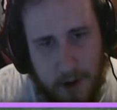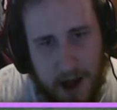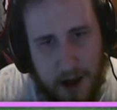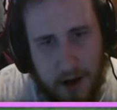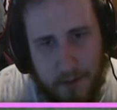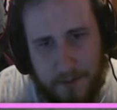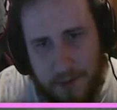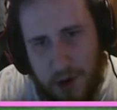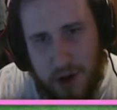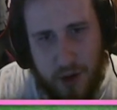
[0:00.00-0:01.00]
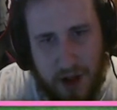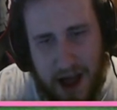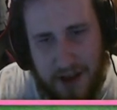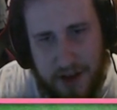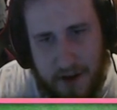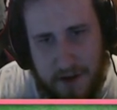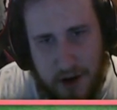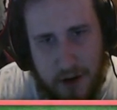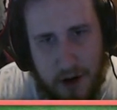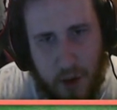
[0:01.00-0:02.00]
Well, you can do a lot of stuff
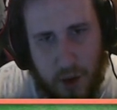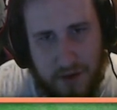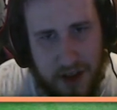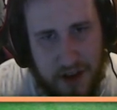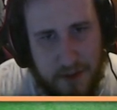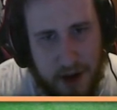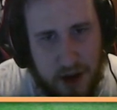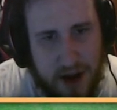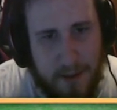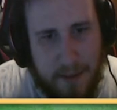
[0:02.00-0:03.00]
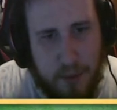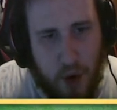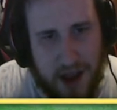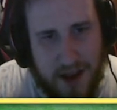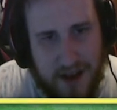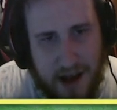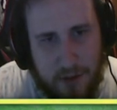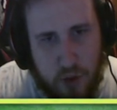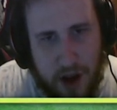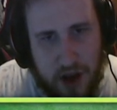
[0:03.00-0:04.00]
here with this, but you get my point, is
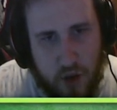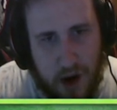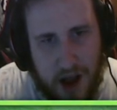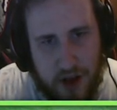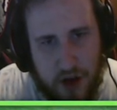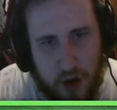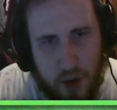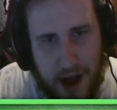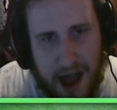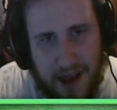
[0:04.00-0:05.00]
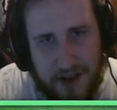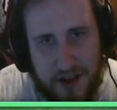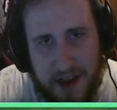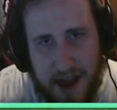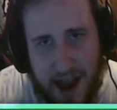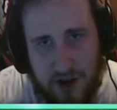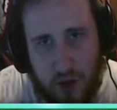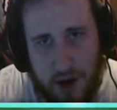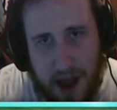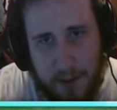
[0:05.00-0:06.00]
that what you want to do as the
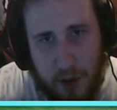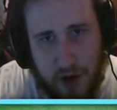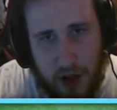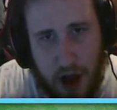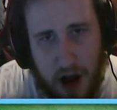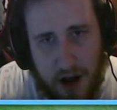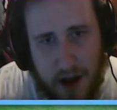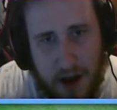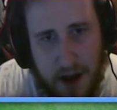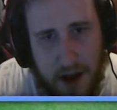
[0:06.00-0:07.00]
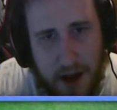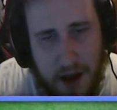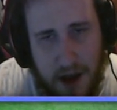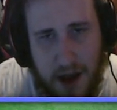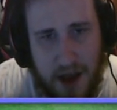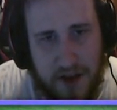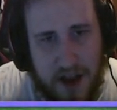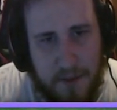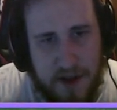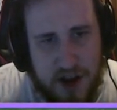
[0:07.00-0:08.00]
actual game goes along is
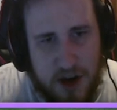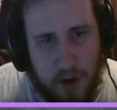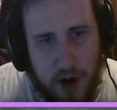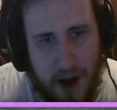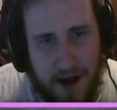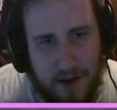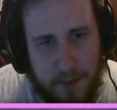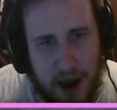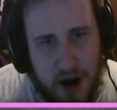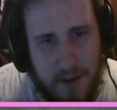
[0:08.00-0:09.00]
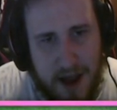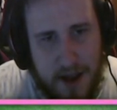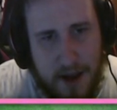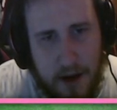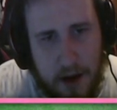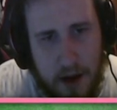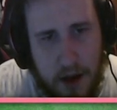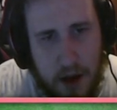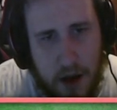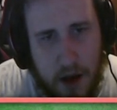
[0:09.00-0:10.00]
get a position where you have a pyramid
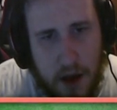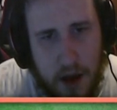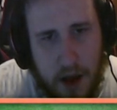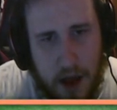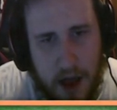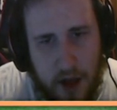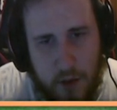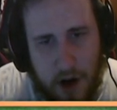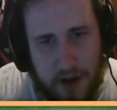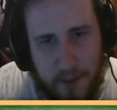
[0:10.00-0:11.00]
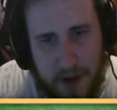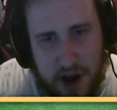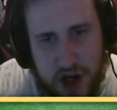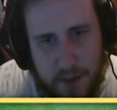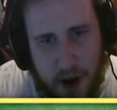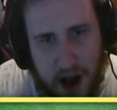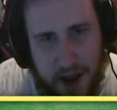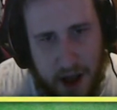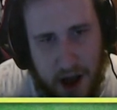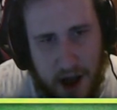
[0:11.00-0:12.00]
as well as a bishop
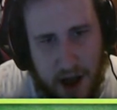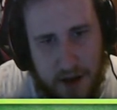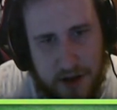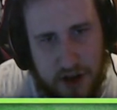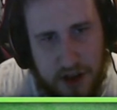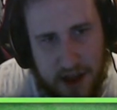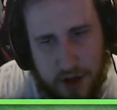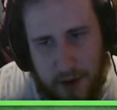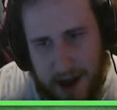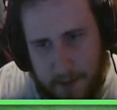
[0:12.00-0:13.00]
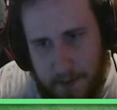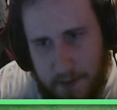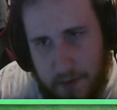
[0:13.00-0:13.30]
on d3.